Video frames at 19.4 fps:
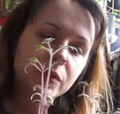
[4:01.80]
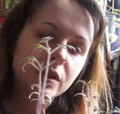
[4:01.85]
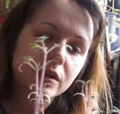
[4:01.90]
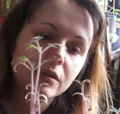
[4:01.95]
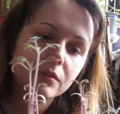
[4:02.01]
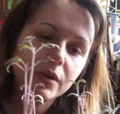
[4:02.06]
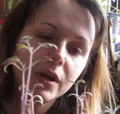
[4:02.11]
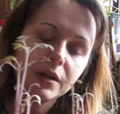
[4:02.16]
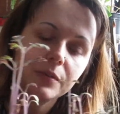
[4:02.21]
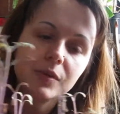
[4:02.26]

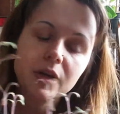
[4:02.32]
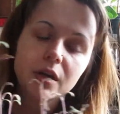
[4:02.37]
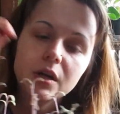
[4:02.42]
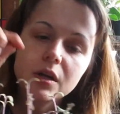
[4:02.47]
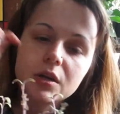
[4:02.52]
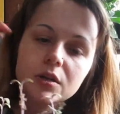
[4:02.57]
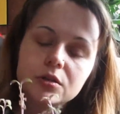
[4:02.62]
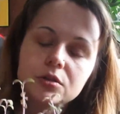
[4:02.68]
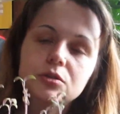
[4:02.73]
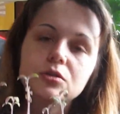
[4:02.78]
right?
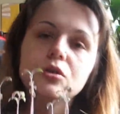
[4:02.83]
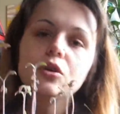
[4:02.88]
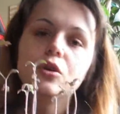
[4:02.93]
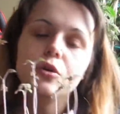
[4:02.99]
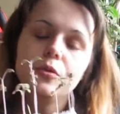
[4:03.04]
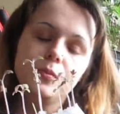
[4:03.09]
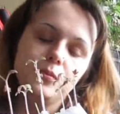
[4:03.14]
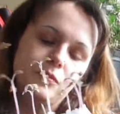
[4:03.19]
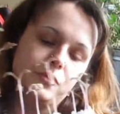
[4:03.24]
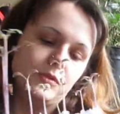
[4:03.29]

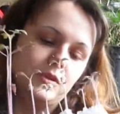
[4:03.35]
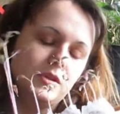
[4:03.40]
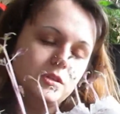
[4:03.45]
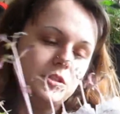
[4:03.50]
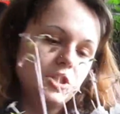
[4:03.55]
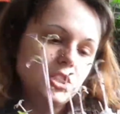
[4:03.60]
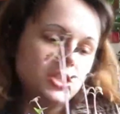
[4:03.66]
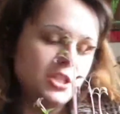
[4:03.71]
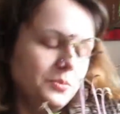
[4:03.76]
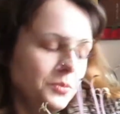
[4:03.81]
So that's
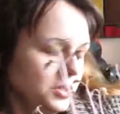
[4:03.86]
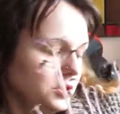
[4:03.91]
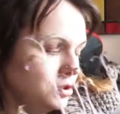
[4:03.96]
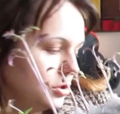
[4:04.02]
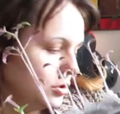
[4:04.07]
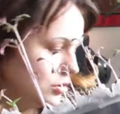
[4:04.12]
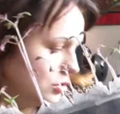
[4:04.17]
just something to